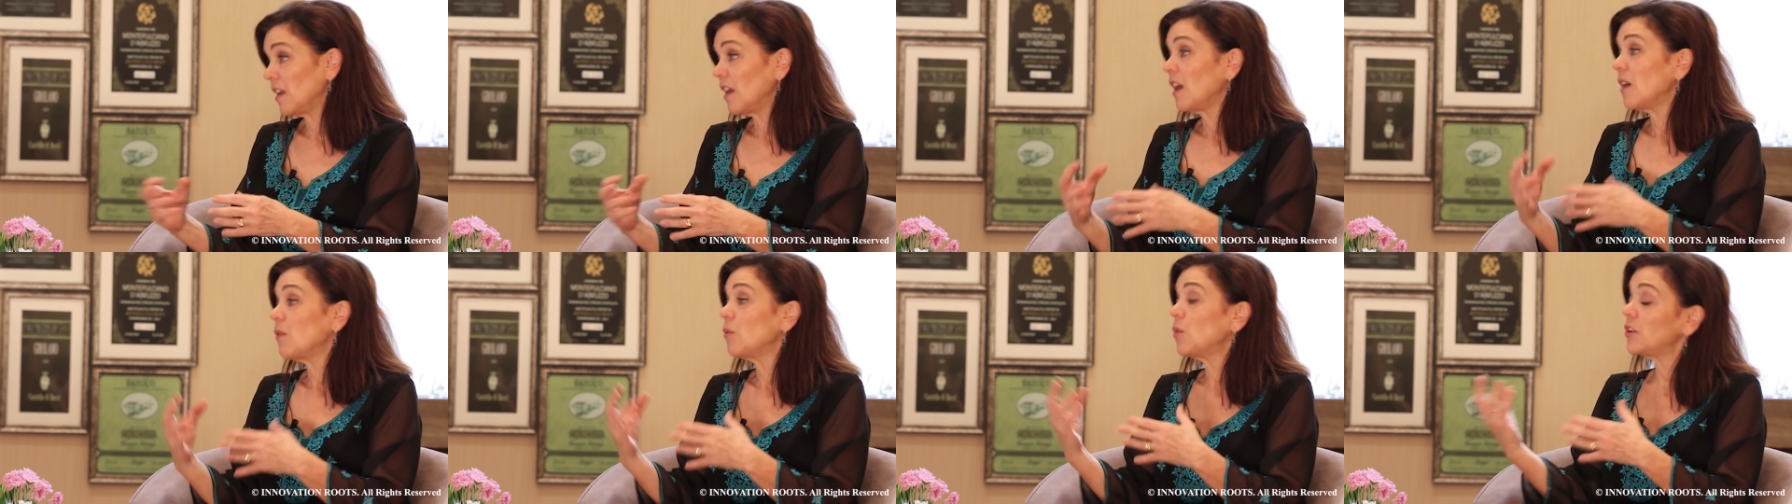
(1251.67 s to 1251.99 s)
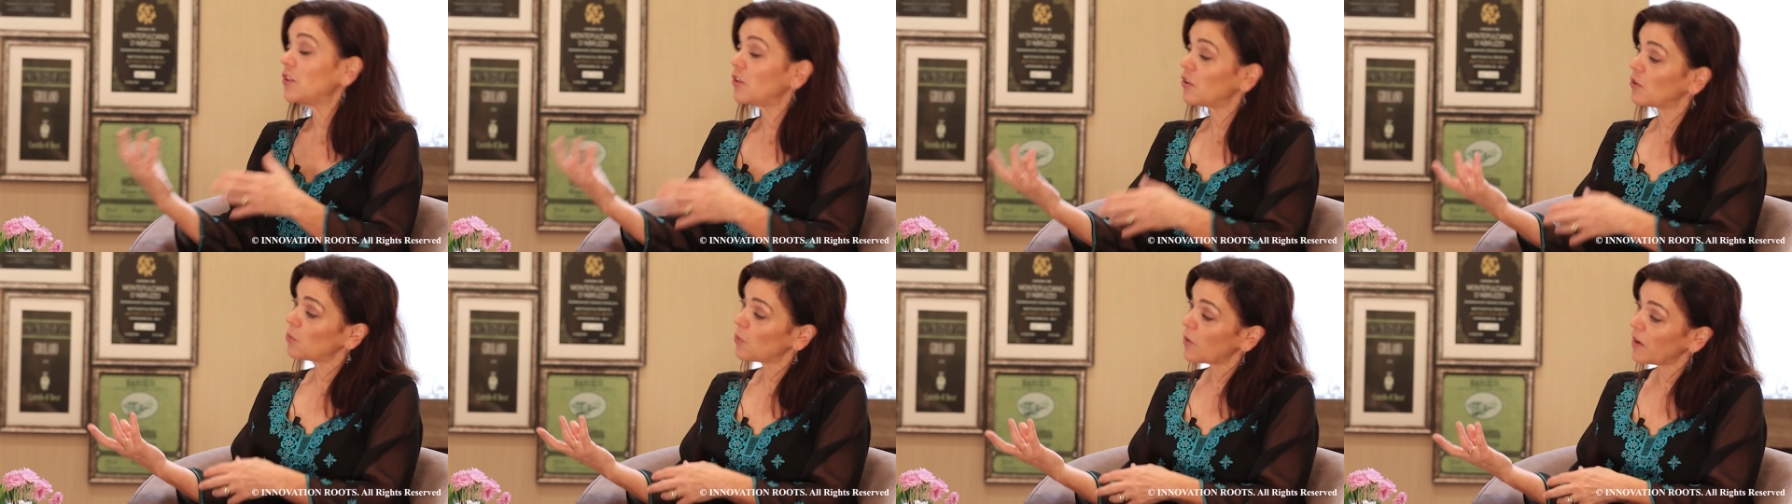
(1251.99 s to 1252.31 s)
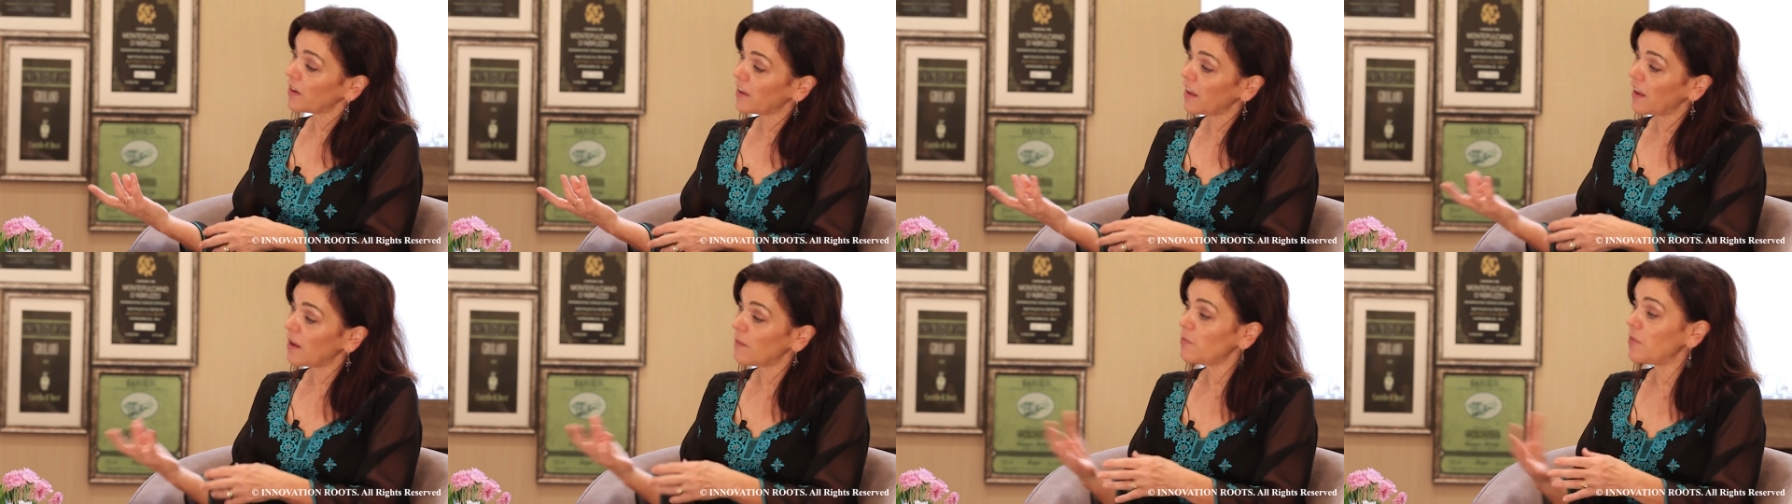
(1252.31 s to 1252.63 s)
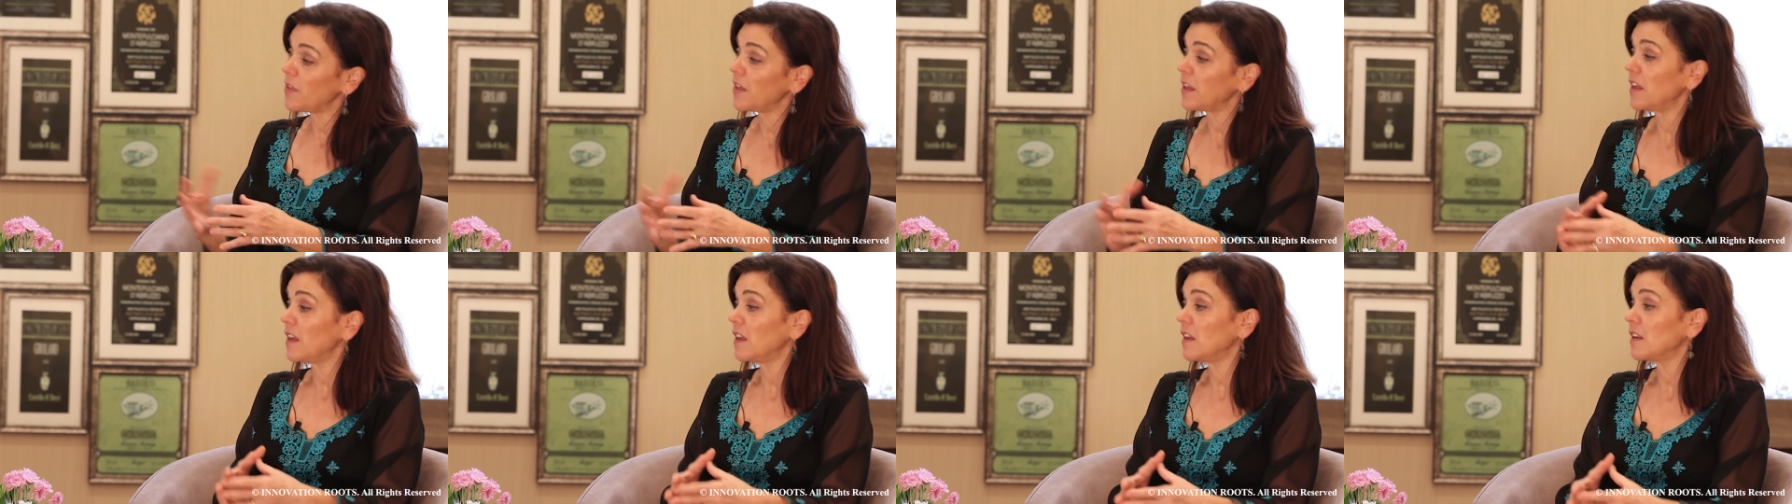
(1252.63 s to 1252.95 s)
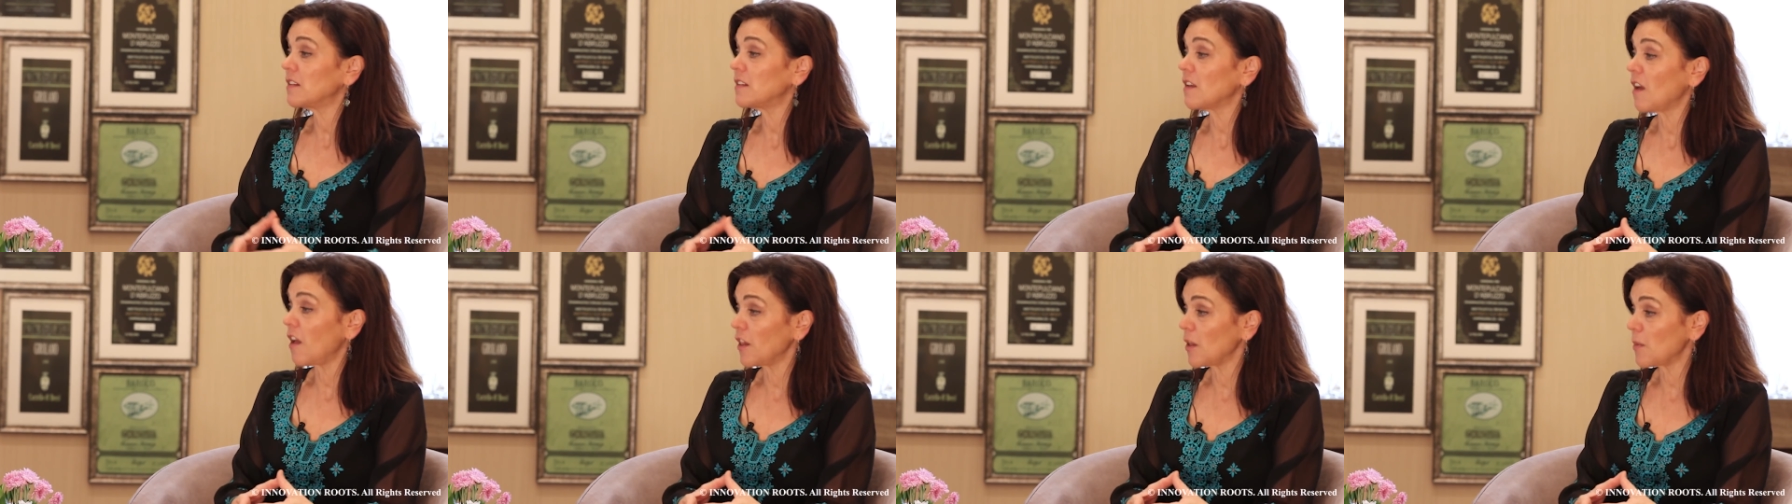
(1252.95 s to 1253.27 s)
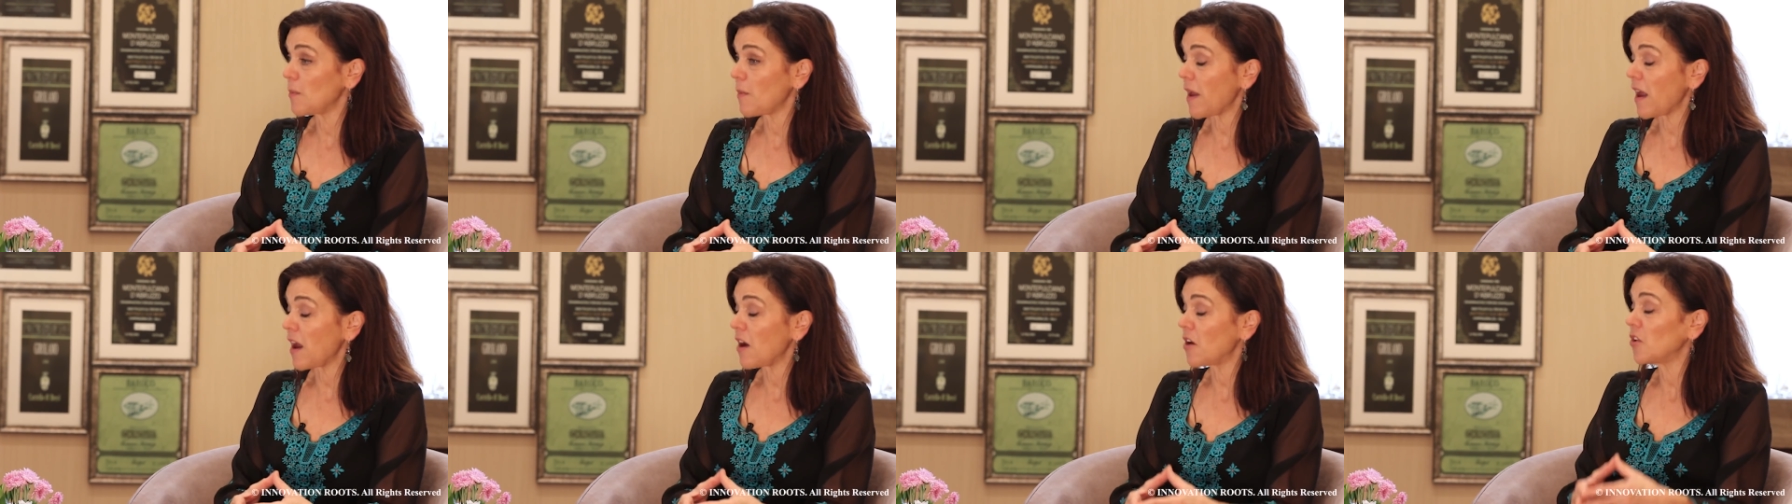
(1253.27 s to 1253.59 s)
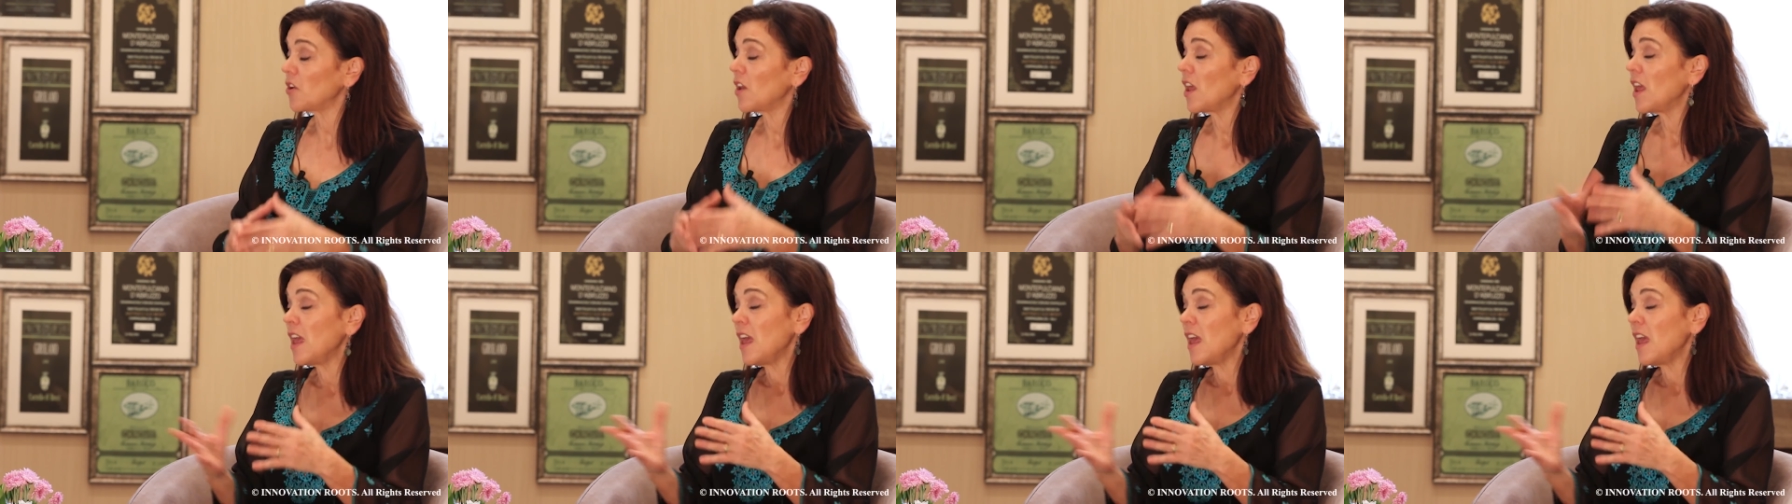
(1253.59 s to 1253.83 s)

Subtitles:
which is what game thinking is all about.